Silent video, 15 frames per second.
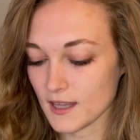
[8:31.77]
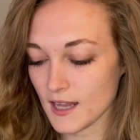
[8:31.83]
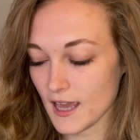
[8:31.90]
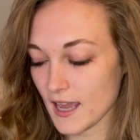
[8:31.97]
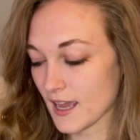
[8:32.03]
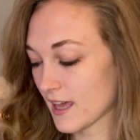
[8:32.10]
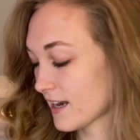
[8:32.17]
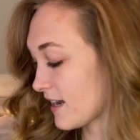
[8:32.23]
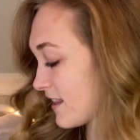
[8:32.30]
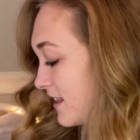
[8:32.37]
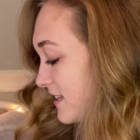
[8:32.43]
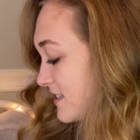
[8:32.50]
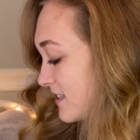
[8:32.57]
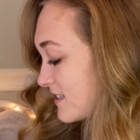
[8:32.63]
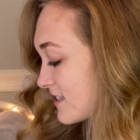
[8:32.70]
and
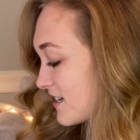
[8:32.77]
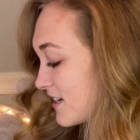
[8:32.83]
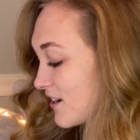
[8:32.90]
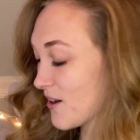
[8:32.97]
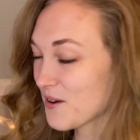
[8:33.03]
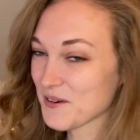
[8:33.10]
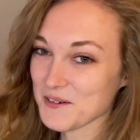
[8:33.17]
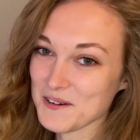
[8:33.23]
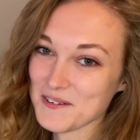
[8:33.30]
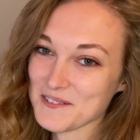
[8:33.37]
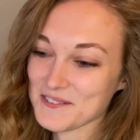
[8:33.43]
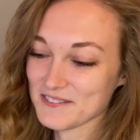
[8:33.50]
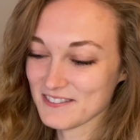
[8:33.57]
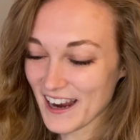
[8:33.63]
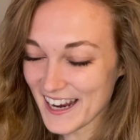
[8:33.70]
this is gonna go
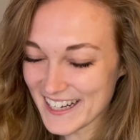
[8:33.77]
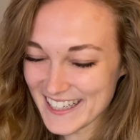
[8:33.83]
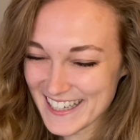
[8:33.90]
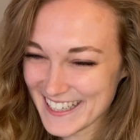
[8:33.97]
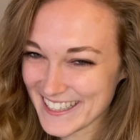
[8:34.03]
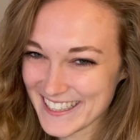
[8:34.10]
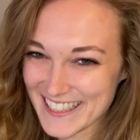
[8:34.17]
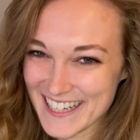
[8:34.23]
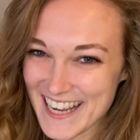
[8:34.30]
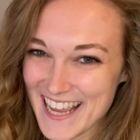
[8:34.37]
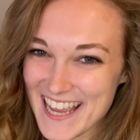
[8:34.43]
right here,